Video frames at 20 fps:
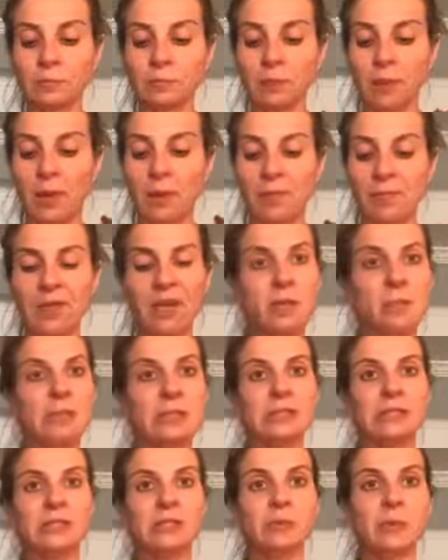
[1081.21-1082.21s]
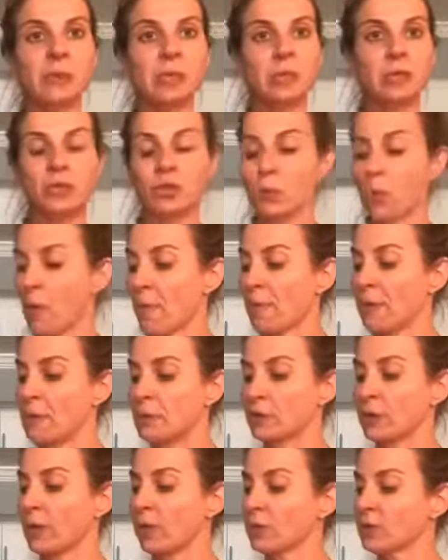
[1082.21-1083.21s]
I think I might need to make another s'more, but I'm
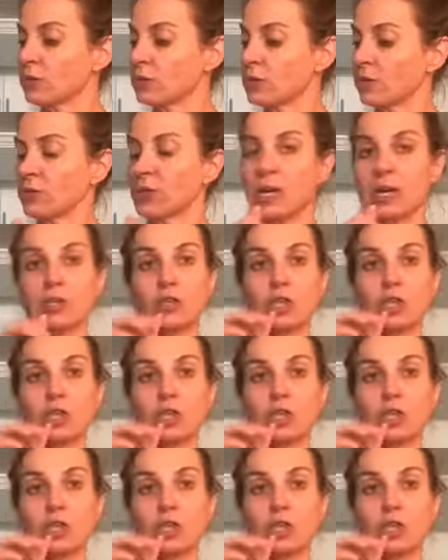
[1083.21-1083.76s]
gonna try it with a different